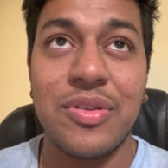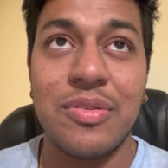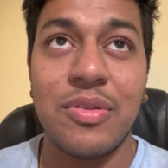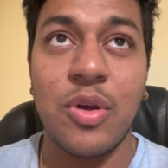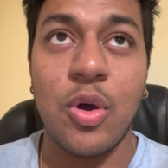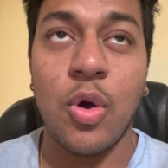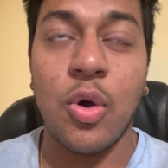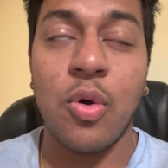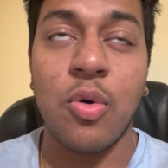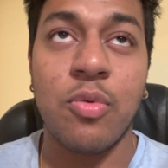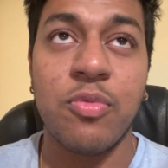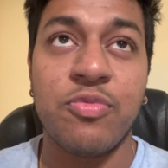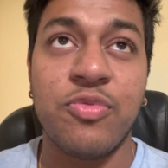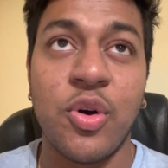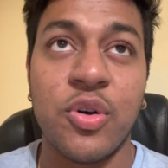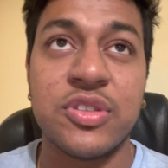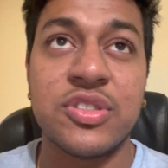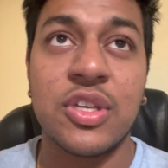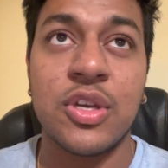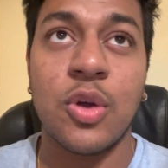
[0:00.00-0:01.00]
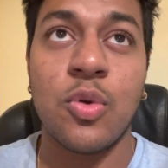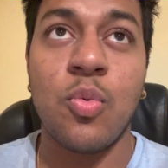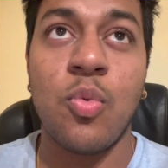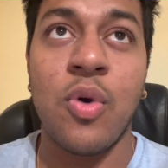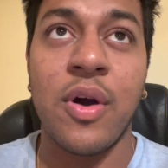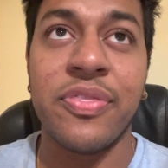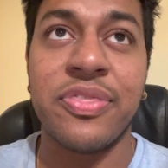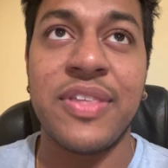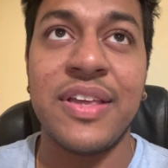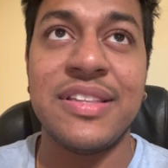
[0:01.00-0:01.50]
or focusing on
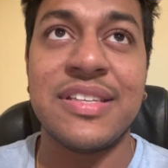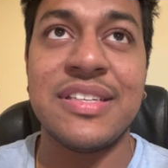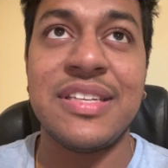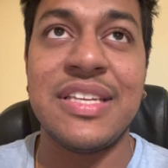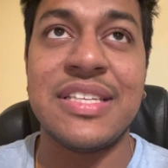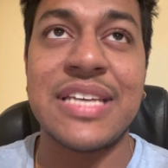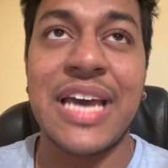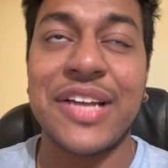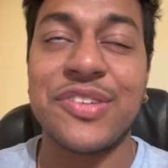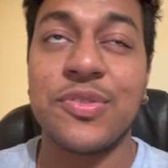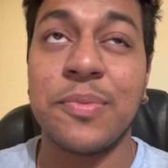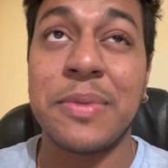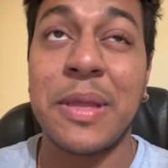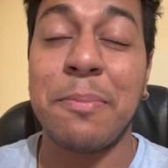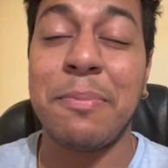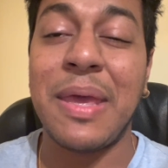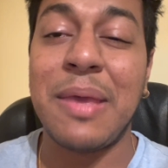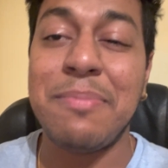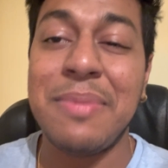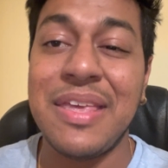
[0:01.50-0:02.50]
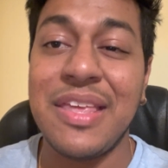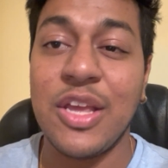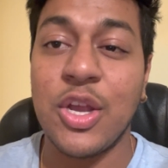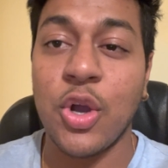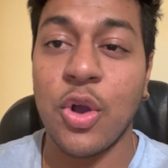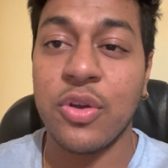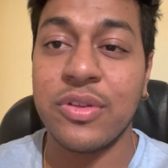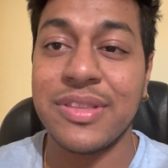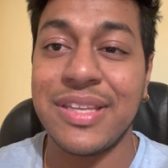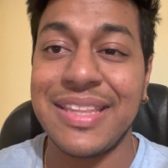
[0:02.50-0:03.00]
one thing to detach from that may be
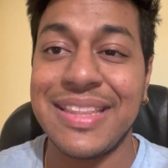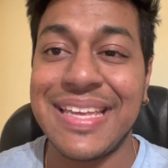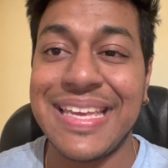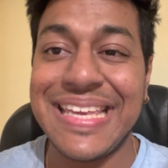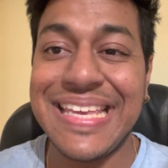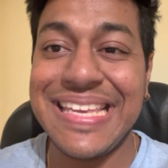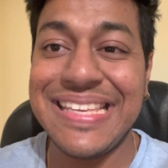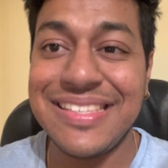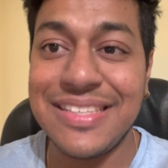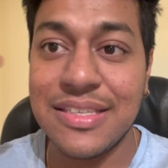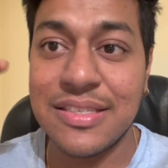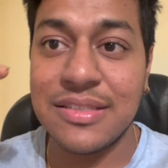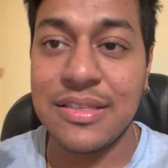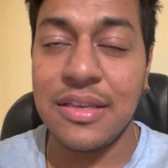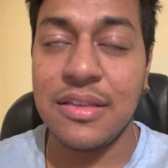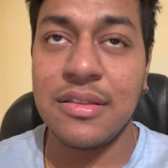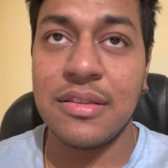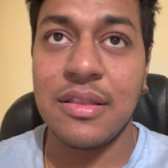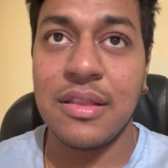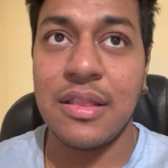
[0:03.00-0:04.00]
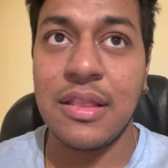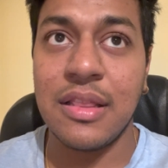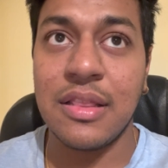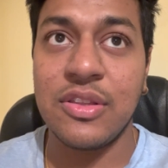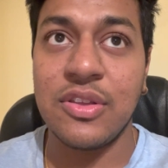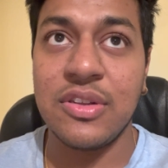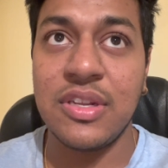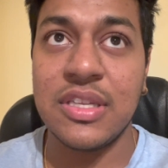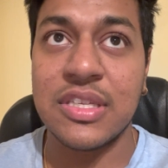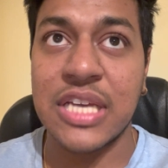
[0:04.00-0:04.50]
currently the easiest thing to
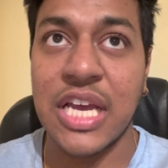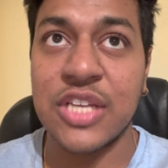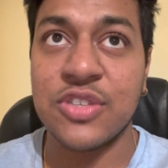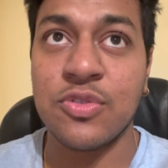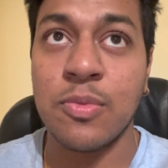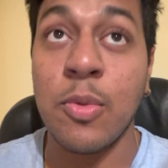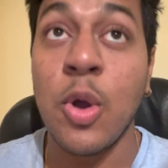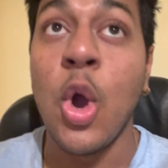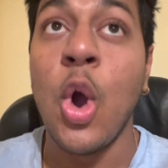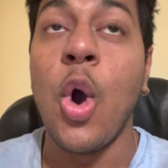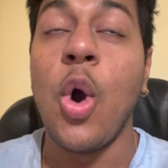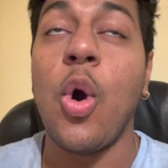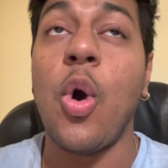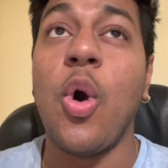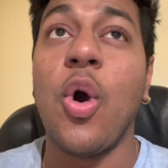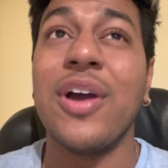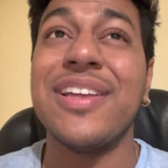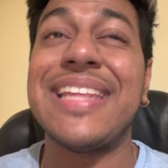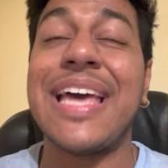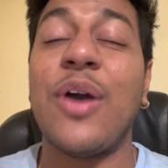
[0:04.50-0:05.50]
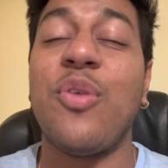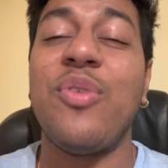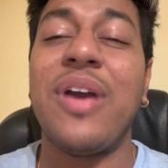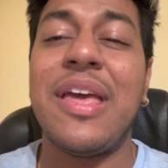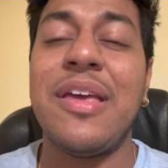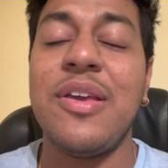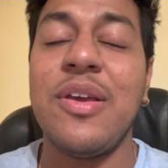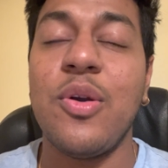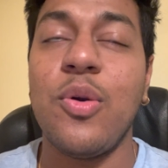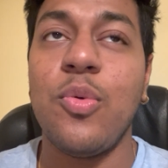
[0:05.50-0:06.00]
detach from, or that
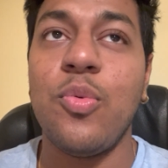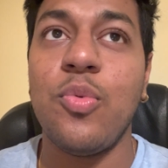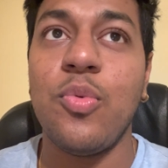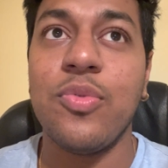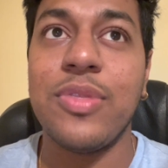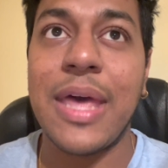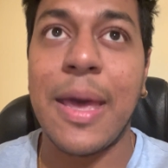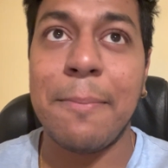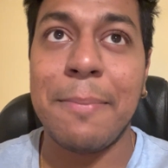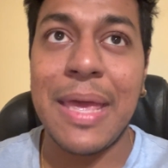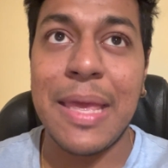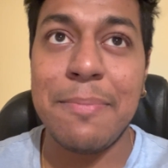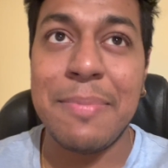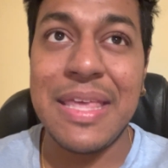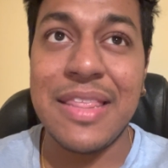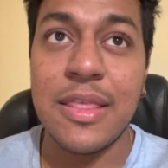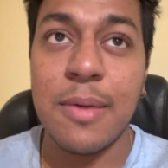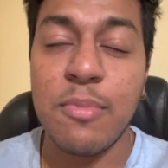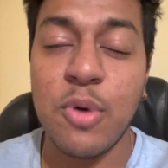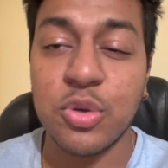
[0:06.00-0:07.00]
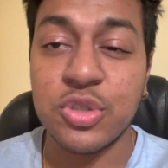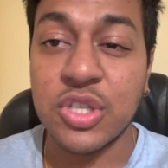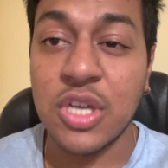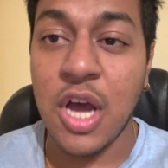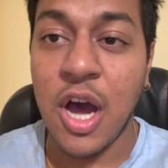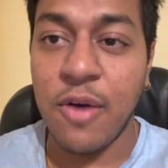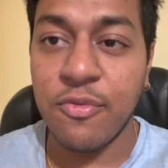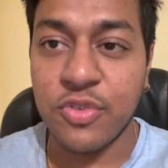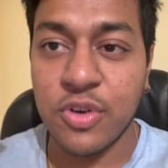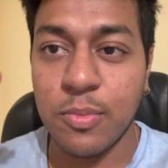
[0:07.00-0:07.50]
way that may be the most
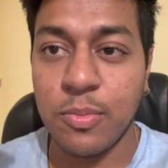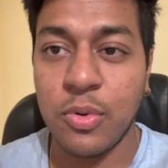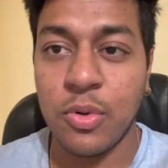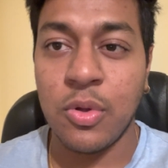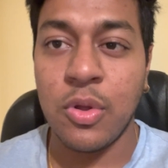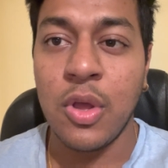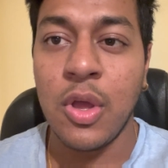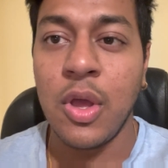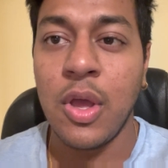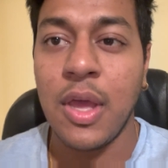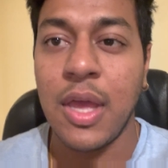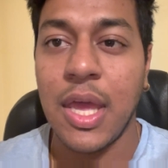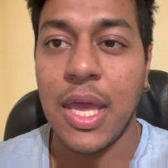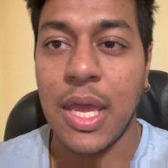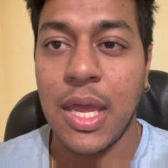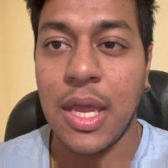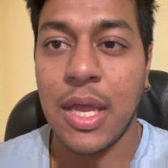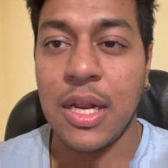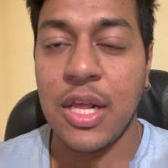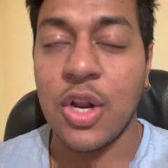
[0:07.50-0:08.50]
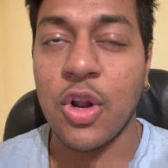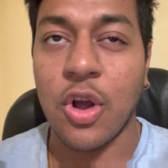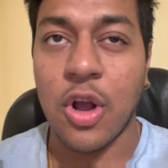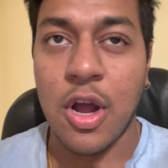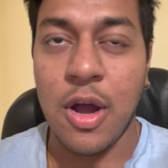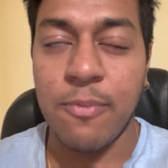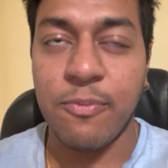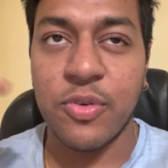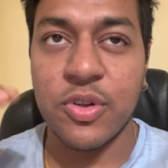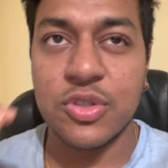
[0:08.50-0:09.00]
comfortable and in our
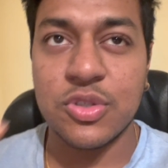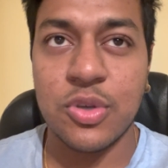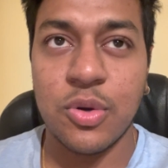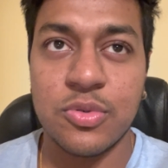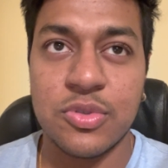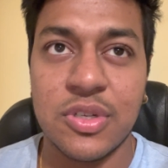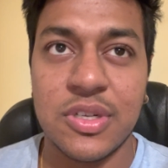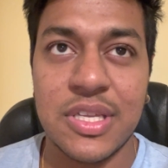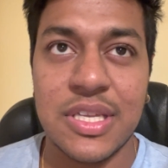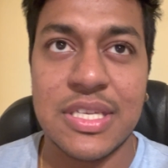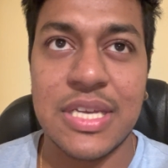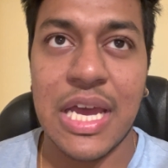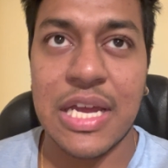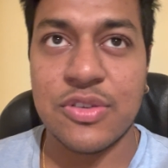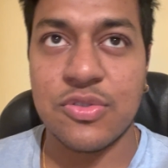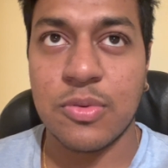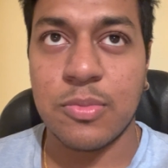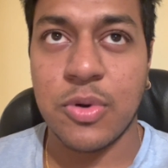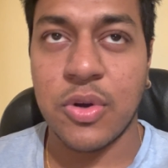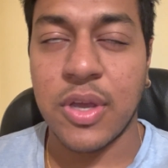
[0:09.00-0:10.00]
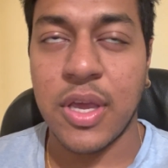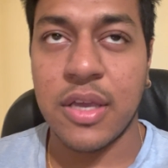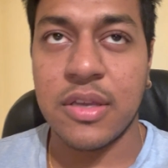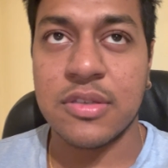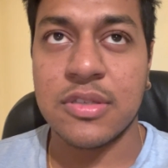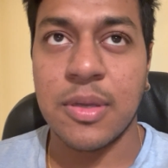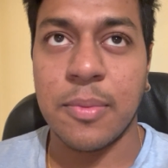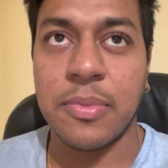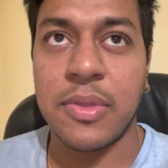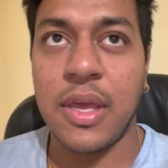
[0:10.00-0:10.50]
comfort zone to detach from. Okay, because
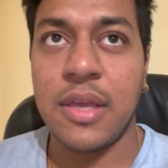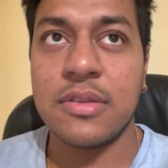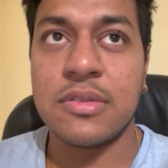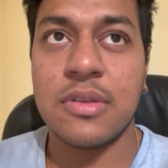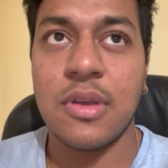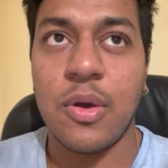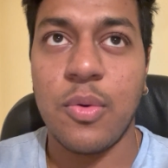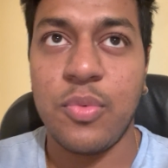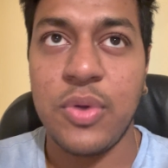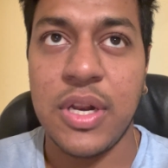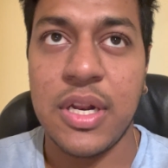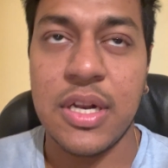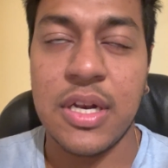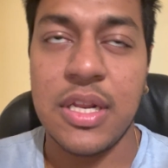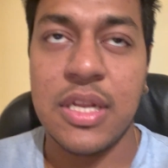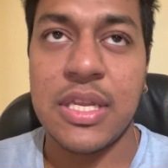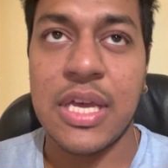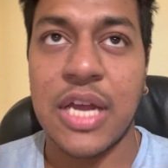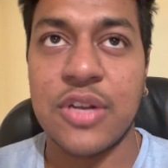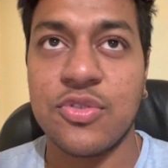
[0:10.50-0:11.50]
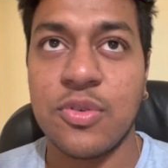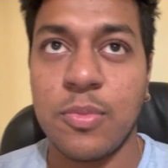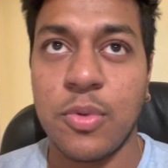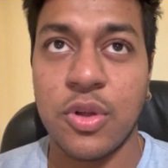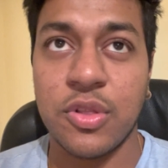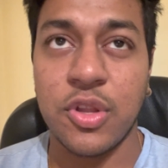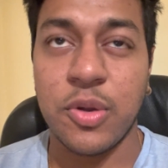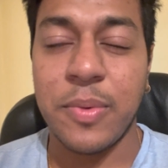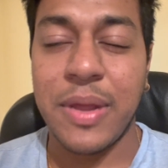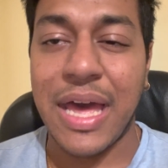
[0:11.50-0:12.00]
some things we need to detach from are a
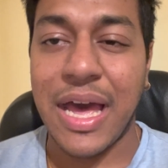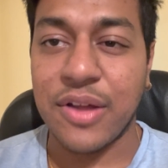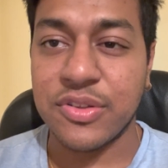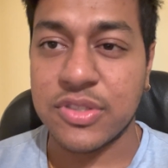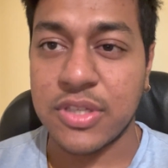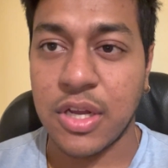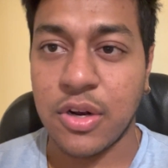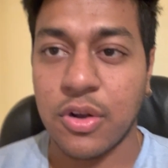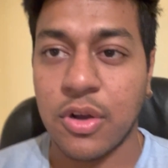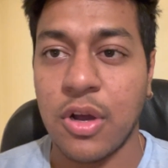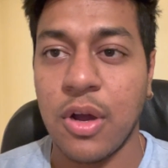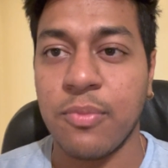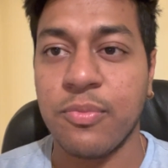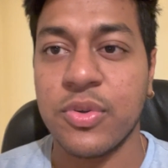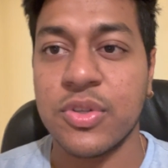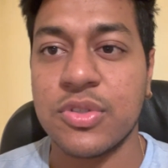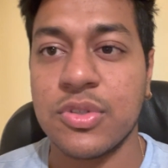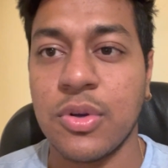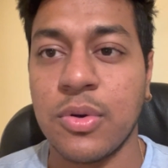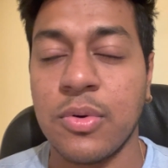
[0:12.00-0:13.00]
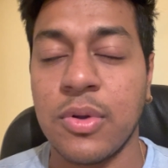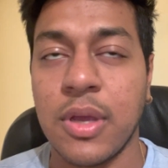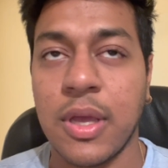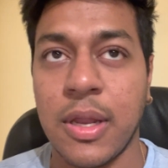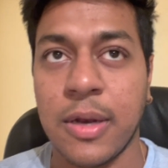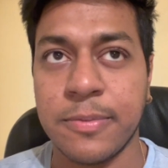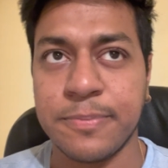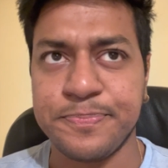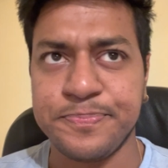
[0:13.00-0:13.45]
little bit outside our comfort zone, and